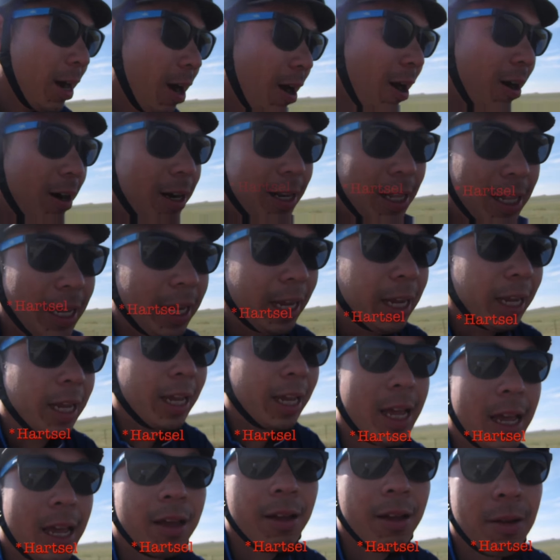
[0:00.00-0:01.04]
Hartling,
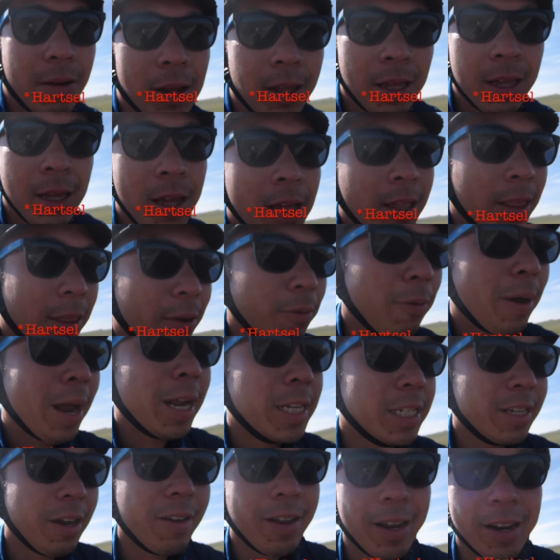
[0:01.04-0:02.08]
the
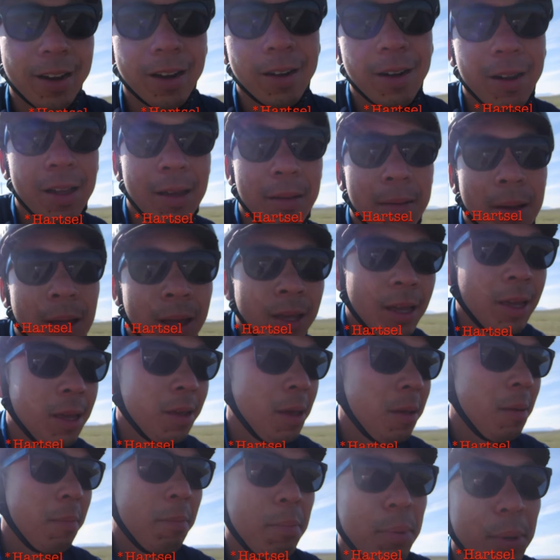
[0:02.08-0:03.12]
ranch out here.
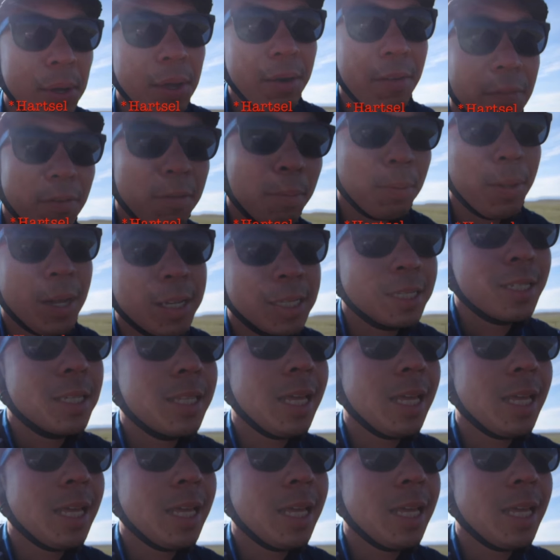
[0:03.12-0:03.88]
Beautiful place to